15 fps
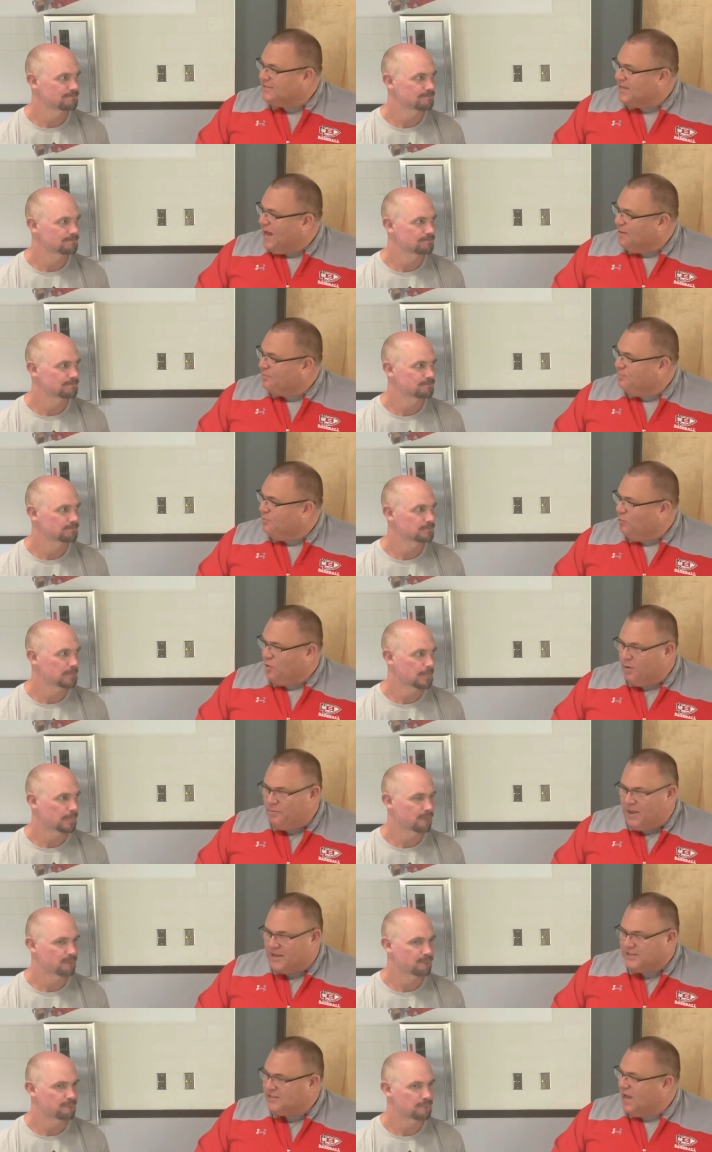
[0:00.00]
Speaker 1: op, run
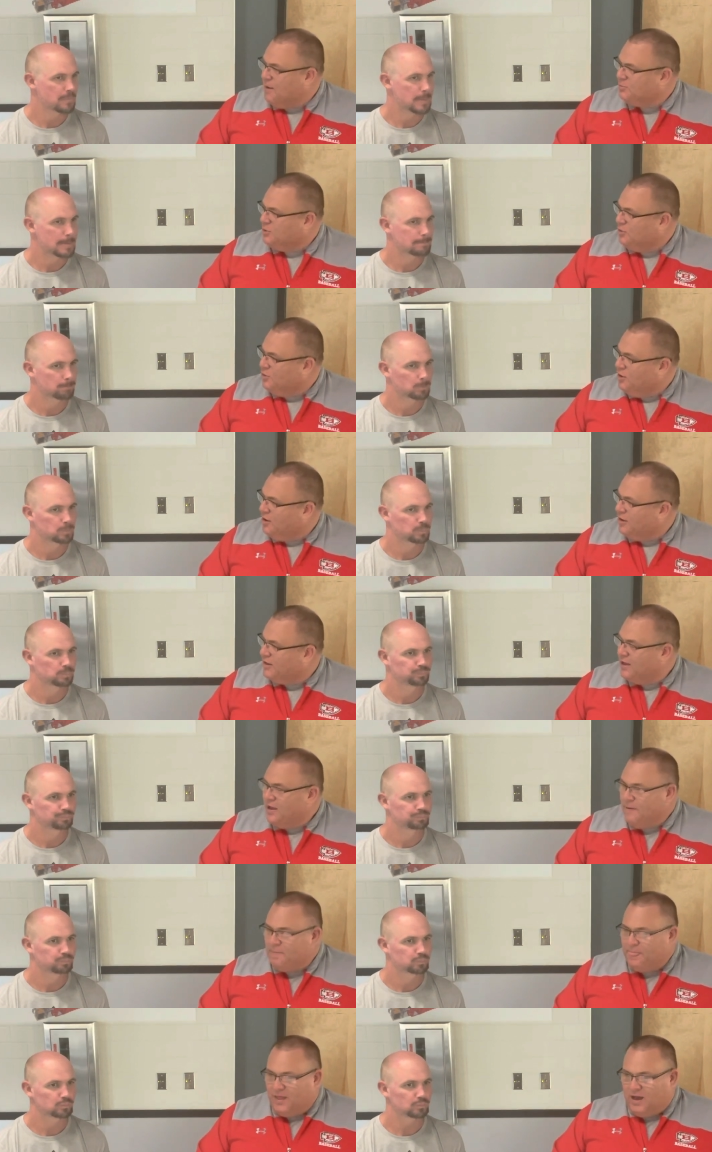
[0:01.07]
pass option look.
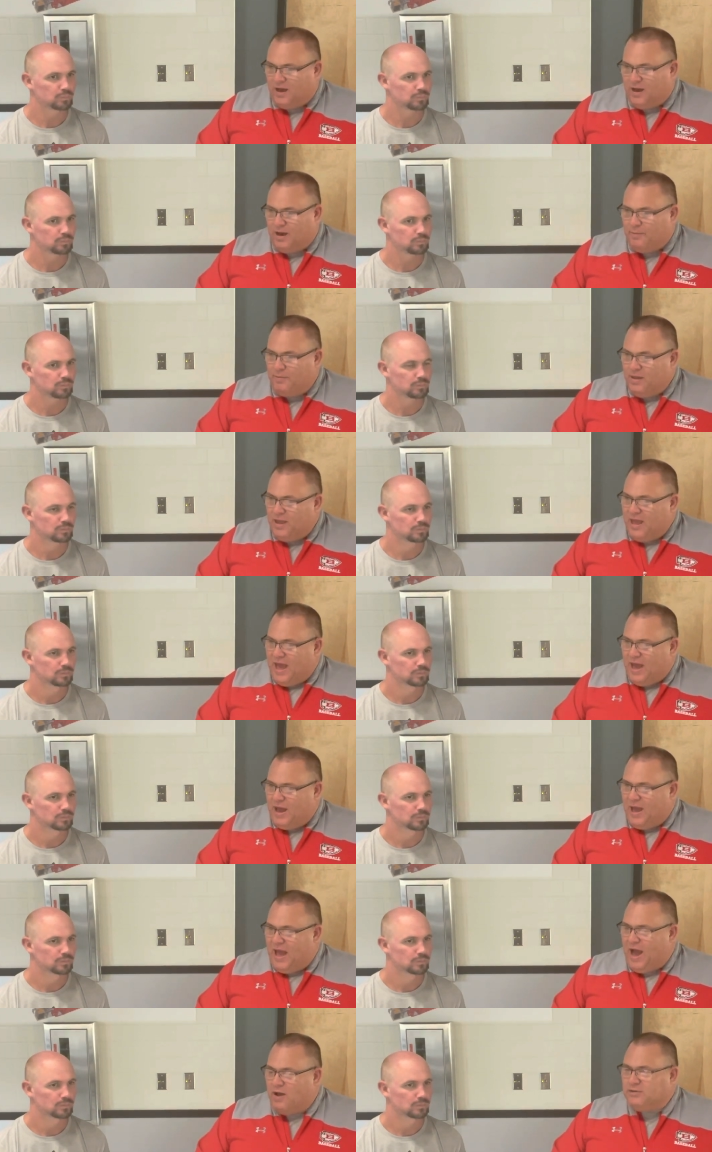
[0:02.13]
Um,
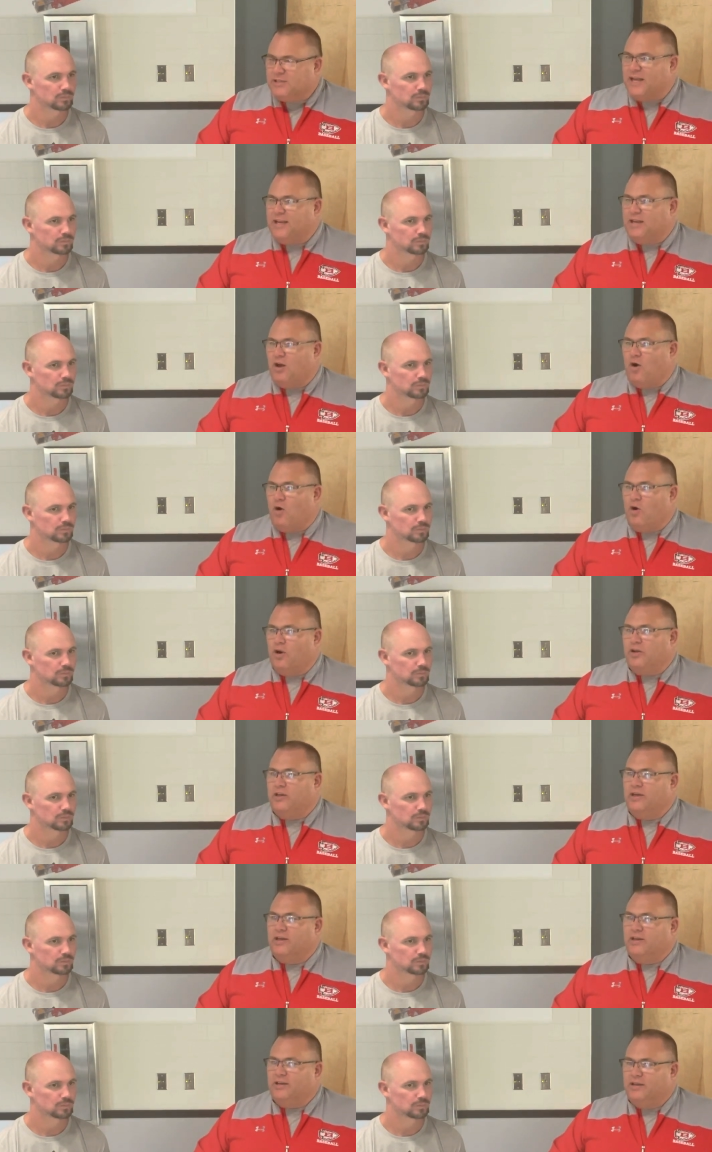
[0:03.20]
how's that hard
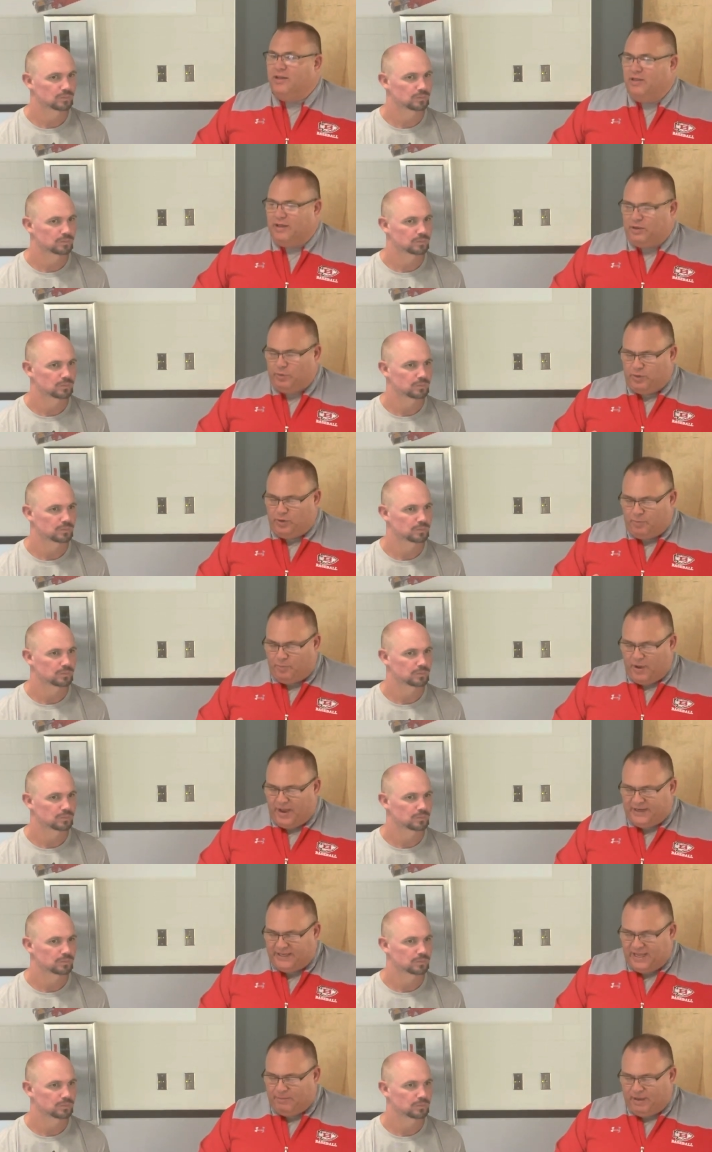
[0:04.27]
to like when you play a
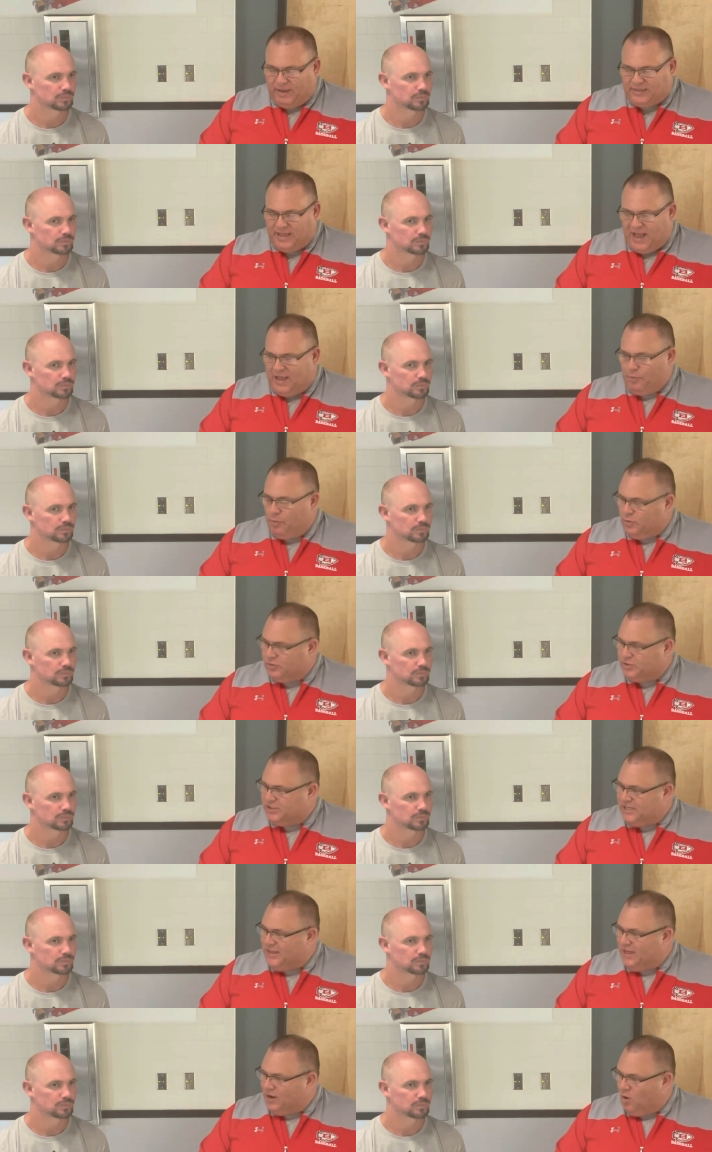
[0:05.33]
team like that? We don't
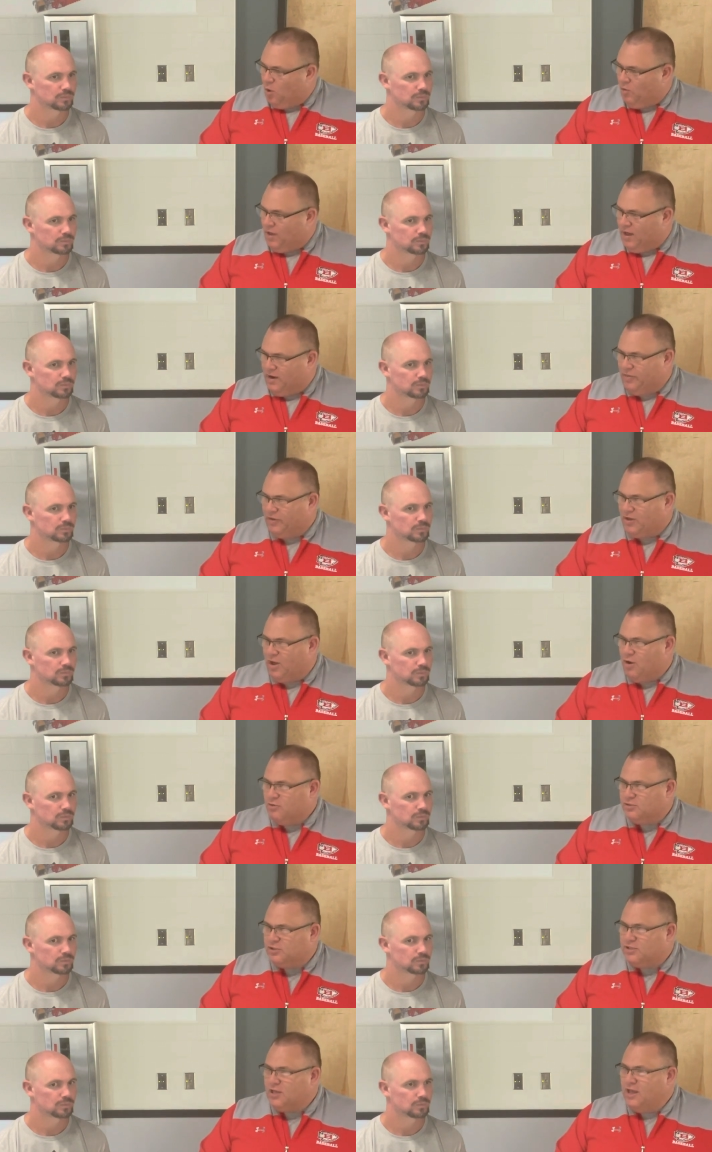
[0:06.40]
see that a whole lot on the
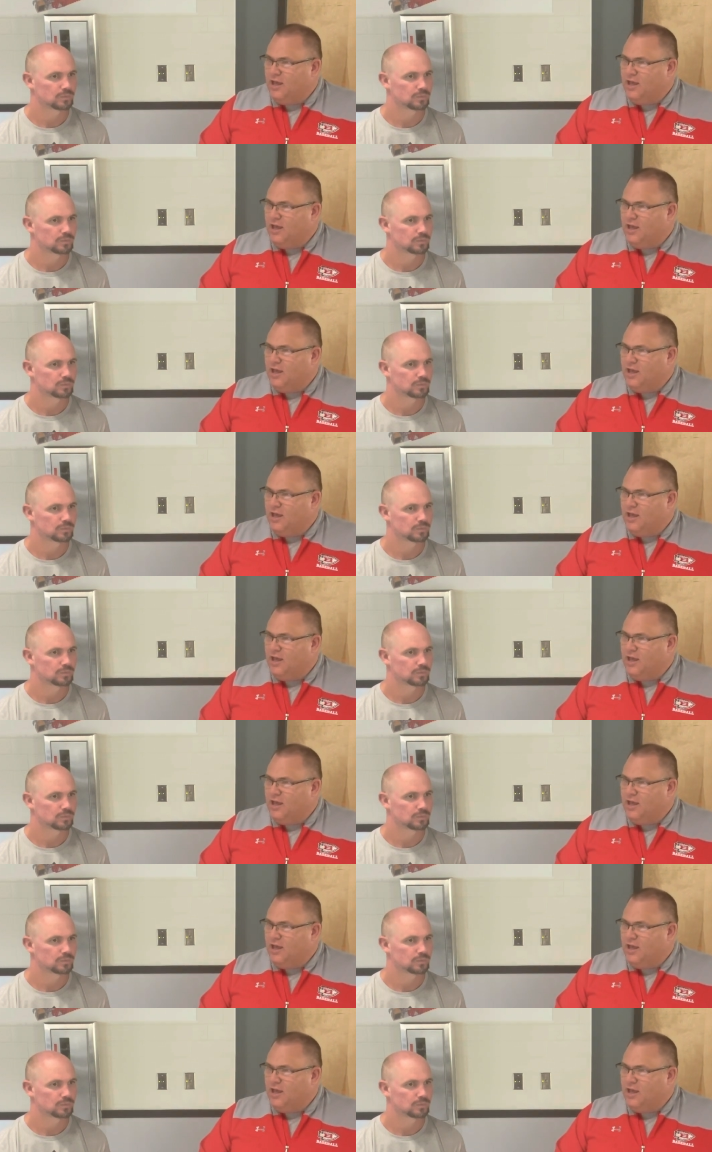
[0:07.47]
coast.